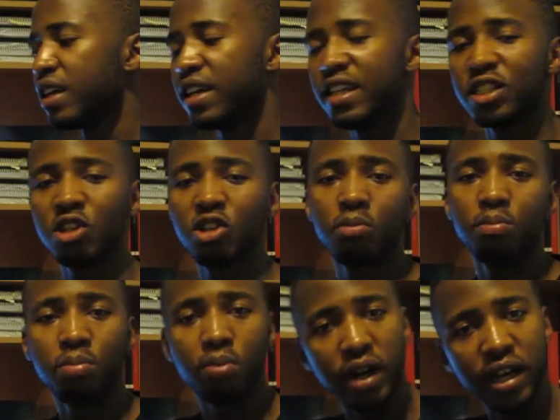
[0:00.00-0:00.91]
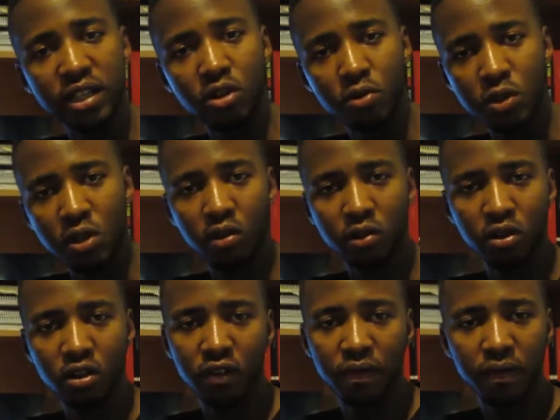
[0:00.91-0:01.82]
And so your brain always going
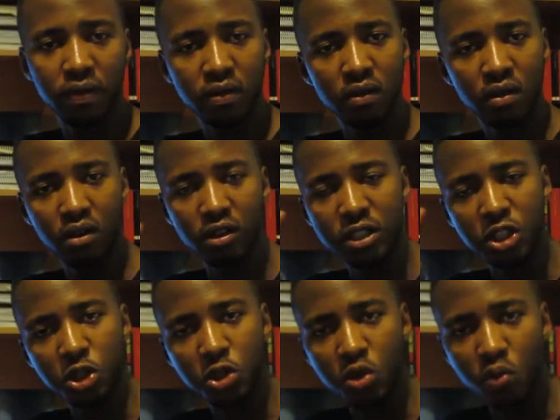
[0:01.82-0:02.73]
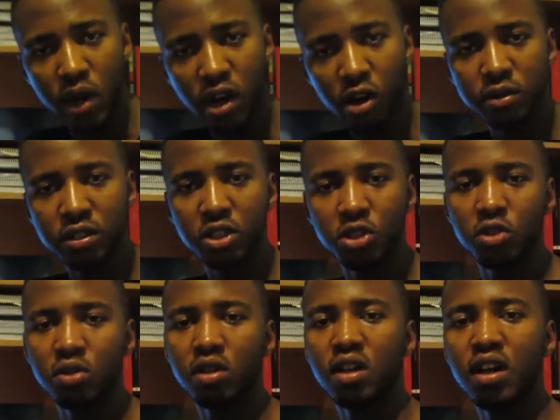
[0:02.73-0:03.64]
off. Oh, did you do well? Did
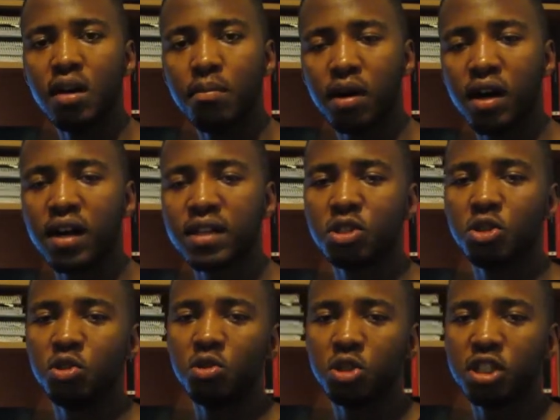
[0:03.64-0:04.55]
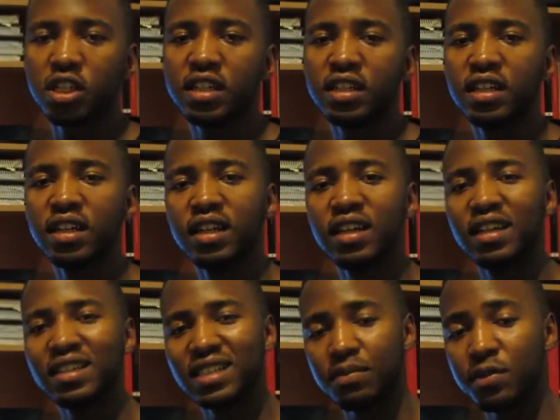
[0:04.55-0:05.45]
you pass? Did you do shit?
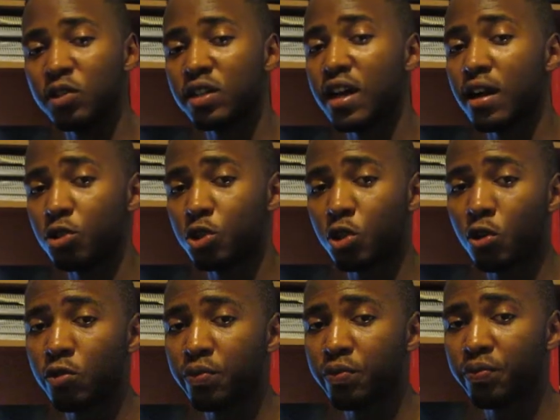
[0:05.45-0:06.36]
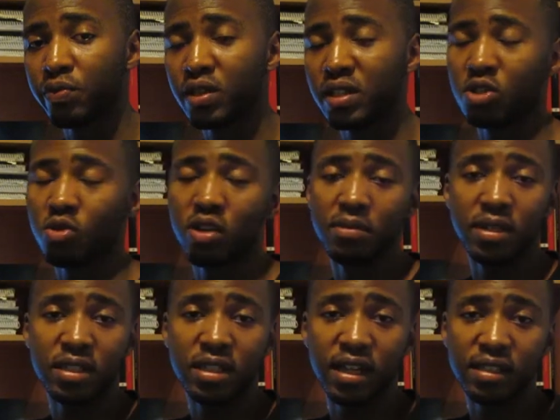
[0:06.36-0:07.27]
Something you can't control. It's already
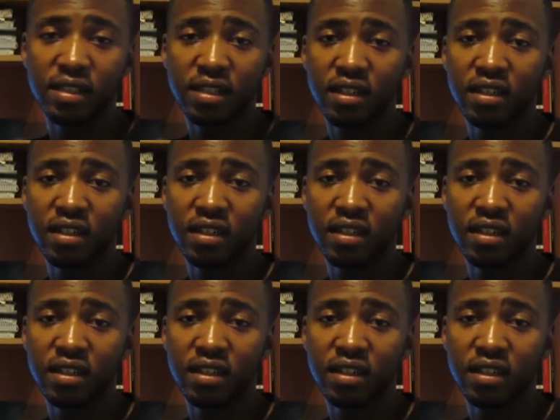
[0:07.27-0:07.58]
been done.